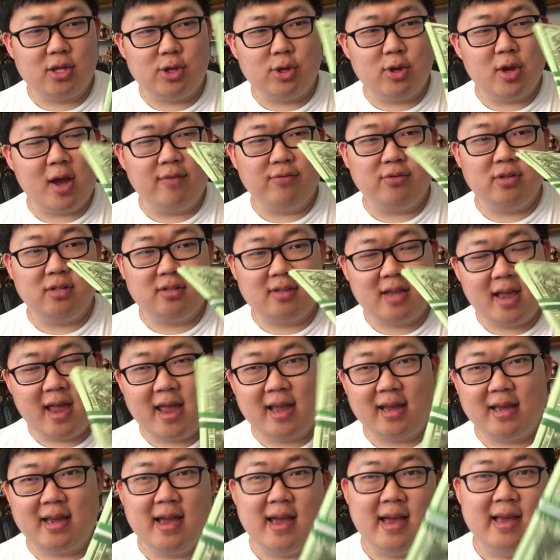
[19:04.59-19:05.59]
You have to
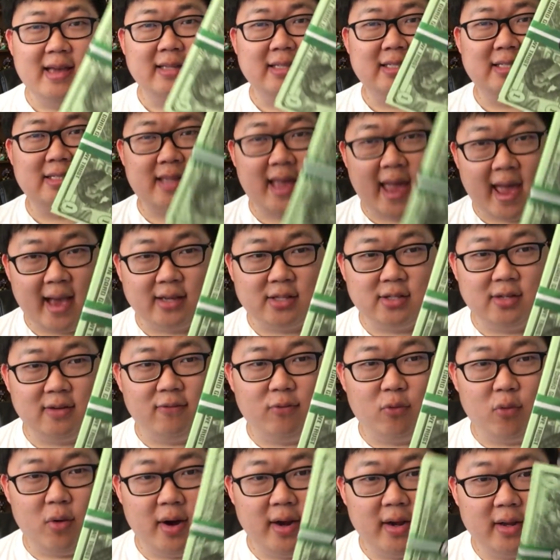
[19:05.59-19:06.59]
take stacks
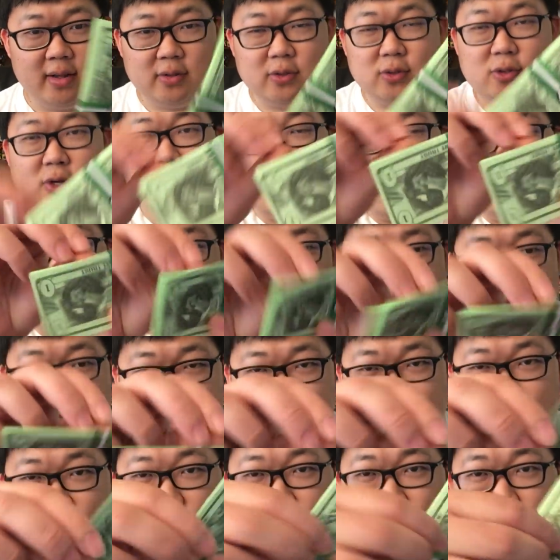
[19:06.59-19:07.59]
of ones,
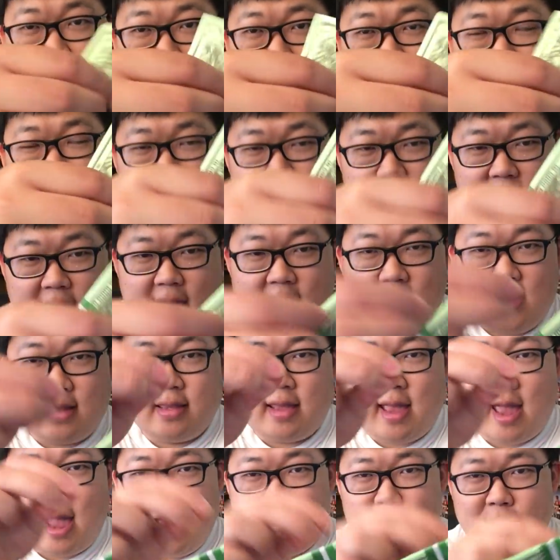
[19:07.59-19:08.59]
take the little thing,
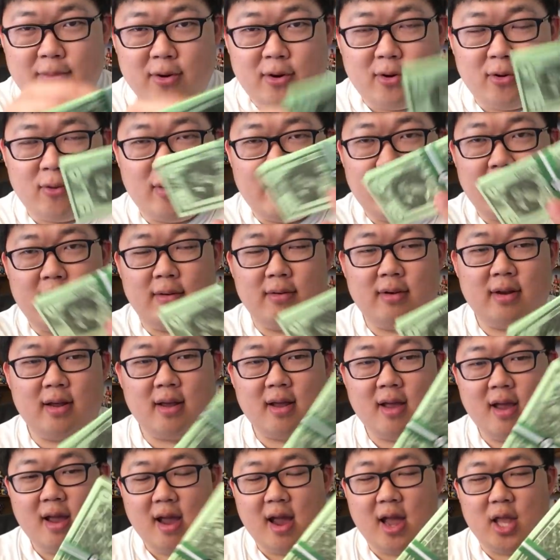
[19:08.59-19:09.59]
tape it around
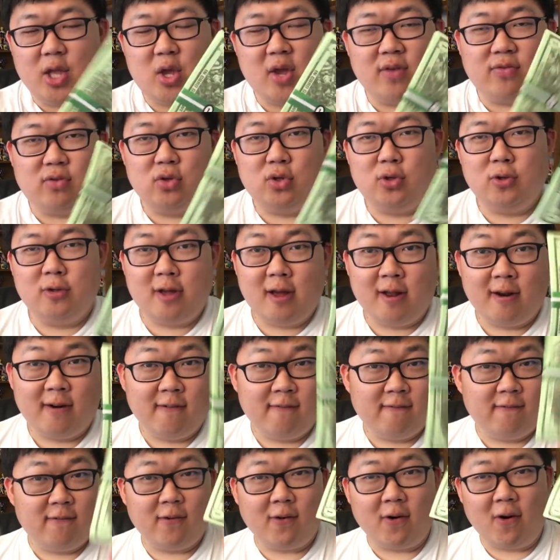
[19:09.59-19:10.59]
it, and you have to do that
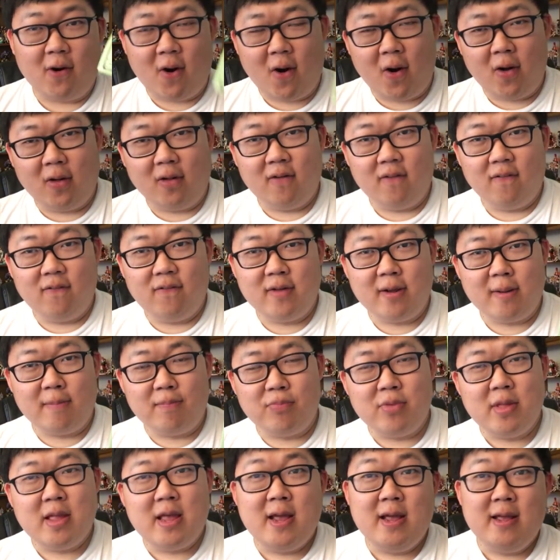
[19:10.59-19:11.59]
for all of them.